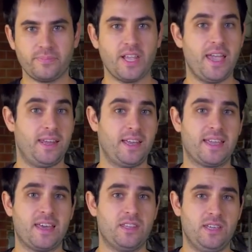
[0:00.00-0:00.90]
And
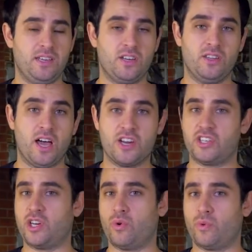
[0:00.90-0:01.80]
again, the
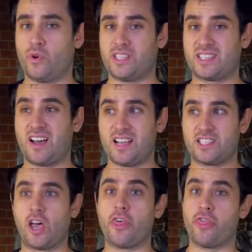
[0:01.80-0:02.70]
non-genuine ones
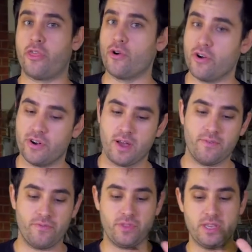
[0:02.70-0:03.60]
cost a third
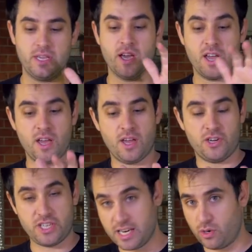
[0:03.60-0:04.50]
of the
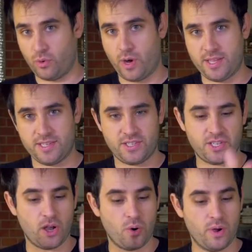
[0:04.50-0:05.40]
genuine ones.
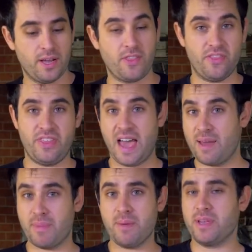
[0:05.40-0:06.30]
So
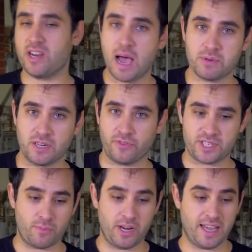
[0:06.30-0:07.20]
that might be an option for
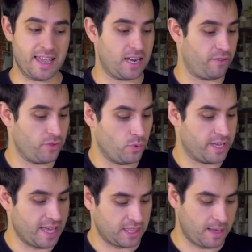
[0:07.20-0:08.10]
someone. Again, if you
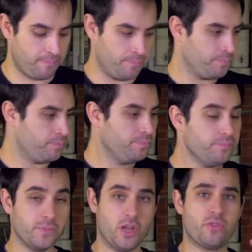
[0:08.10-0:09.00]
get them,
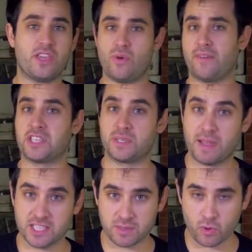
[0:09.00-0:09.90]
know that you have to
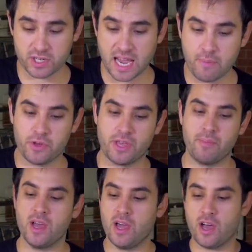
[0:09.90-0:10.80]
spend some more time with them.